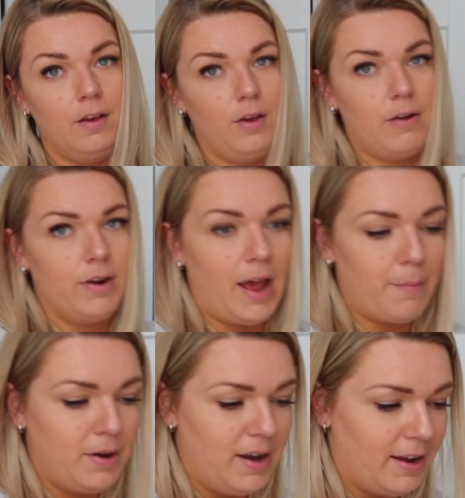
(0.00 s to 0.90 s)
Have a
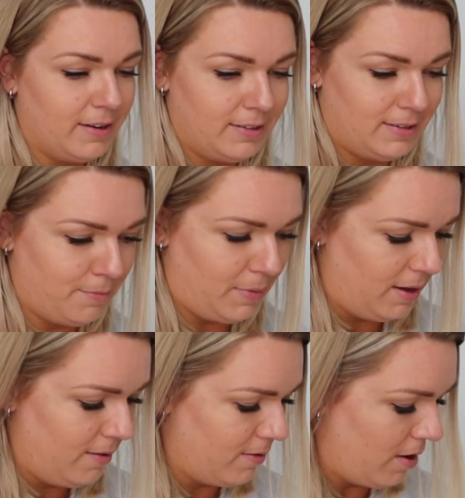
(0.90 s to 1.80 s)
nap next to
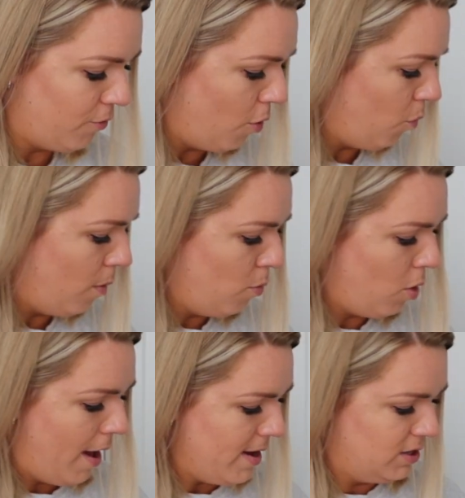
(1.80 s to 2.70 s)
me. I've got one
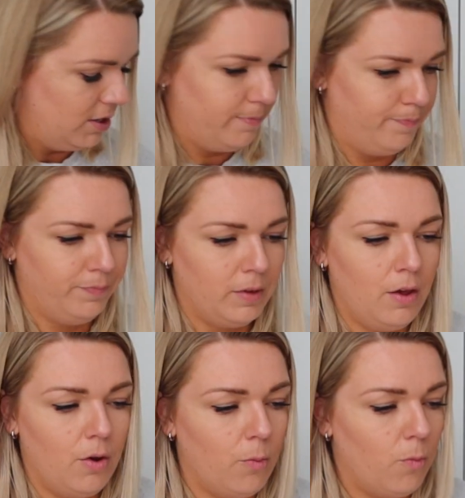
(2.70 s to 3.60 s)
more item.
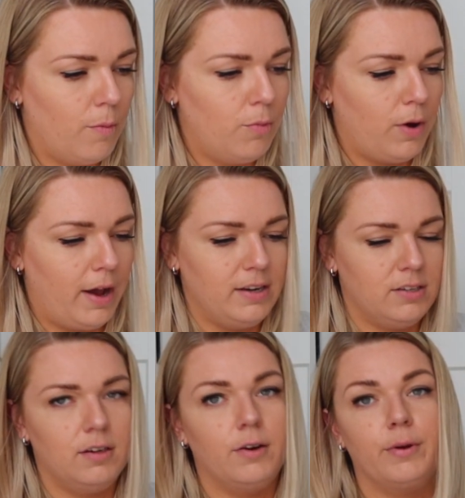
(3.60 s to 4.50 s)

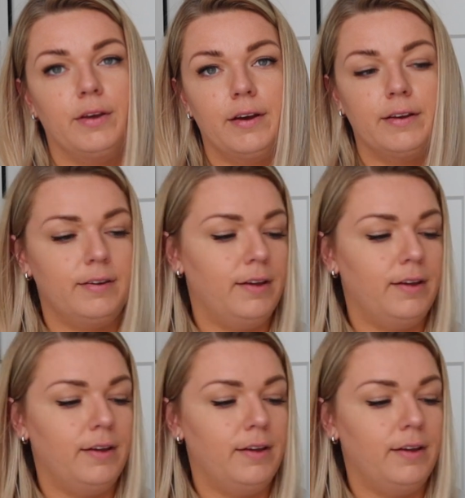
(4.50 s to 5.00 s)
Oh God.